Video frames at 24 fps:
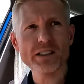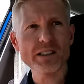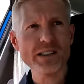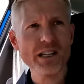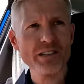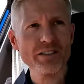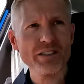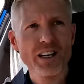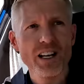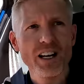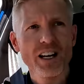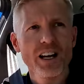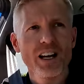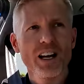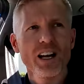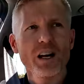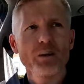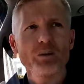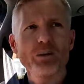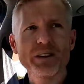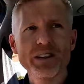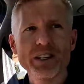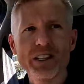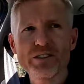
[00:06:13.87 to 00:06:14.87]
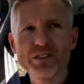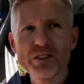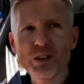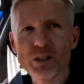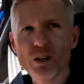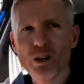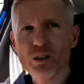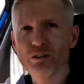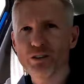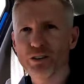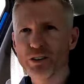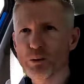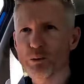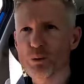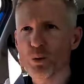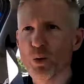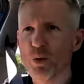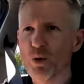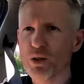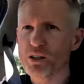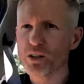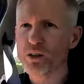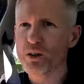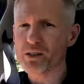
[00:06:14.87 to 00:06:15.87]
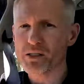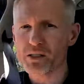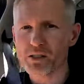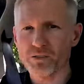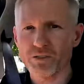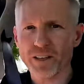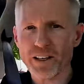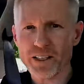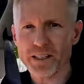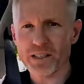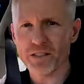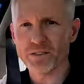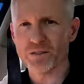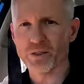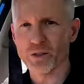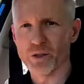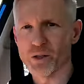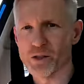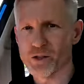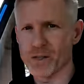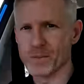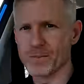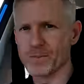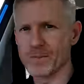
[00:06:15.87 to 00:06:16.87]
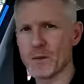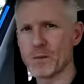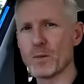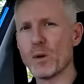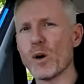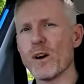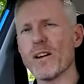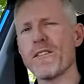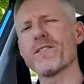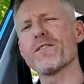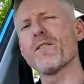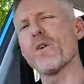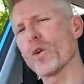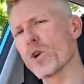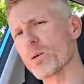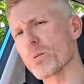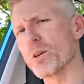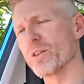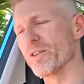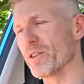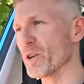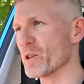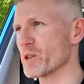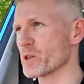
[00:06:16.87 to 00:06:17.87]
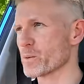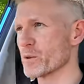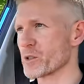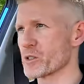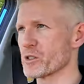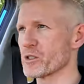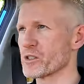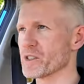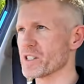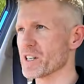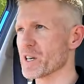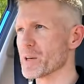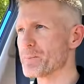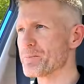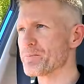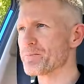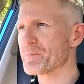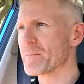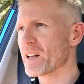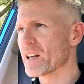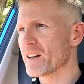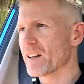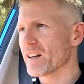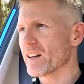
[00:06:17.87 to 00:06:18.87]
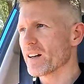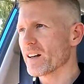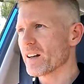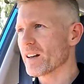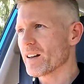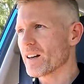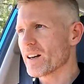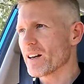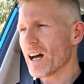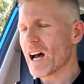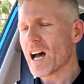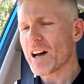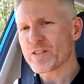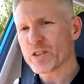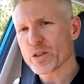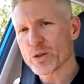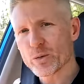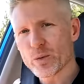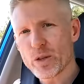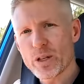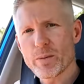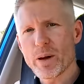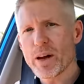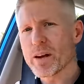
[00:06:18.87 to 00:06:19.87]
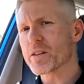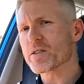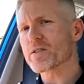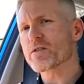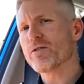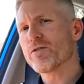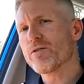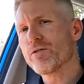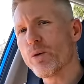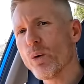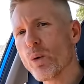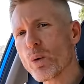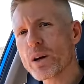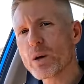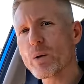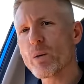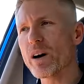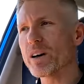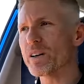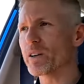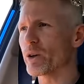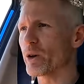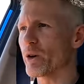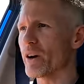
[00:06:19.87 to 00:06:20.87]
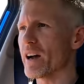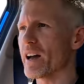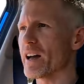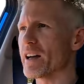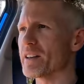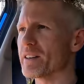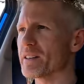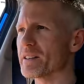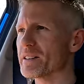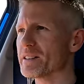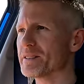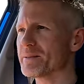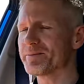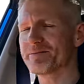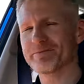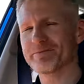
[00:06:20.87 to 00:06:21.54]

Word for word: that stuff. But then if you go for the more cost-effective version, the more affordable version we should say, after the rebate it's 41 grand.